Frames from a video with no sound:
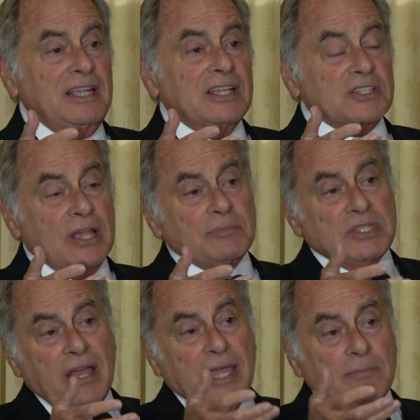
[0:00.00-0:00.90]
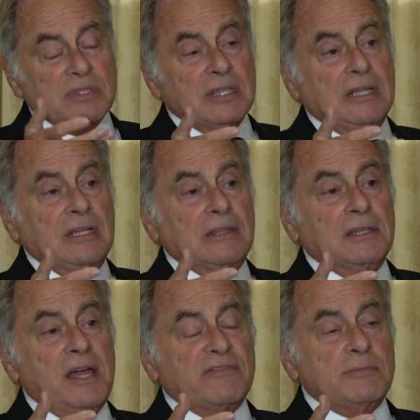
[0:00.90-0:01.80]
Sometimes the
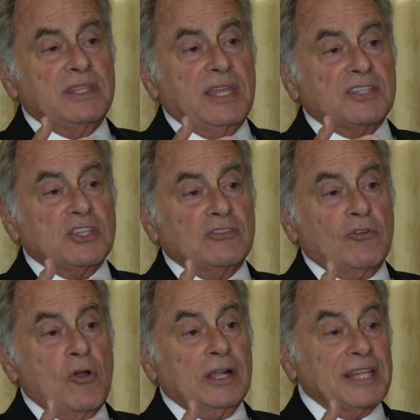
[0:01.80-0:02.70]
government gets it wrong.